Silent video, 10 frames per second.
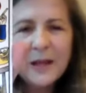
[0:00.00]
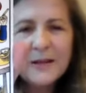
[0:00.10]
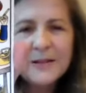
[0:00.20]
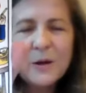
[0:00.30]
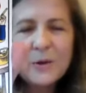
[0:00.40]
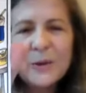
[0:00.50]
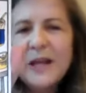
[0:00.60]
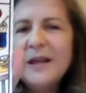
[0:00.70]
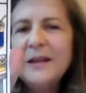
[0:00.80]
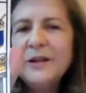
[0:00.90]
So
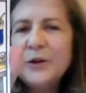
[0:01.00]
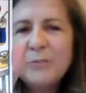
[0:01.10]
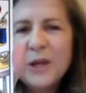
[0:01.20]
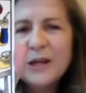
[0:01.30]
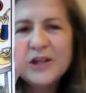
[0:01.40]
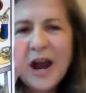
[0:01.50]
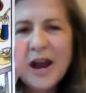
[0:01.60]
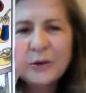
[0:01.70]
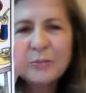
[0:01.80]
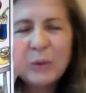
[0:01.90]
it could be a
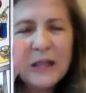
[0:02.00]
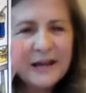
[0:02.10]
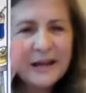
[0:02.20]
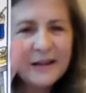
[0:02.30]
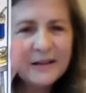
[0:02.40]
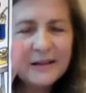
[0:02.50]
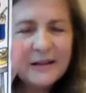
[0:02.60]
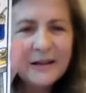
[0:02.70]
child playing.